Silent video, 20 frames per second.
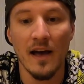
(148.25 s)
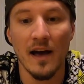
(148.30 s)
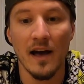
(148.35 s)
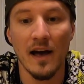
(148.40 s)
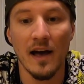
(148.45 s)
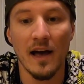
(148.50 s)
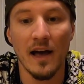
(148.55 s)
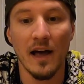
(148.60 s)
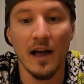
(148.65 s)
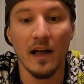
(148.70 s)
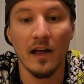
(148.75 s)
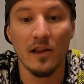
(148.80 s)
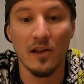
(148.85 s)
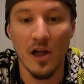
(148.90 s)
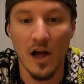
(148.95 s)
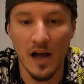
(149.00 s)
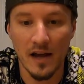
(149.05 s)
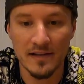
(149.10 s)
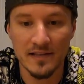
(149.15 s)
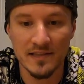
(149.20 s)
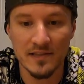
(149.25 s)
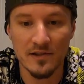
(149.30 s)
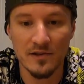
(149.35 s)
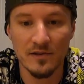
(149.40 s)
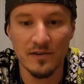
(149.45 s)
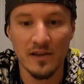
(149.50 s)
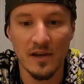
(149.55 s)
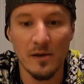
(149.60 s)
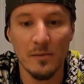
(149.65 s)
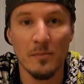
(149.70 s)
Glock
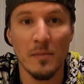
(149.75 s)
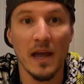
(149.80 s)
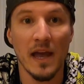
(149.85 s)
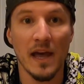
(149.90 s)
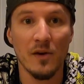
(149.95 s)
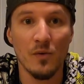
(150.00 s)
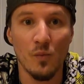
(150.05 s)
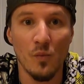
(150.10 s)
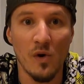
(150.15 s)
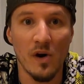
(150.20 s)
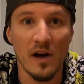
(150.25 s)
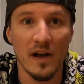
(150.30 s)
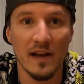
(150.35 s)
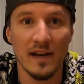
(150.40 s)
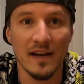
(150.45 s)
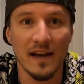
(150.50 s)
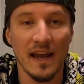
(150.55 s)
sued them and won,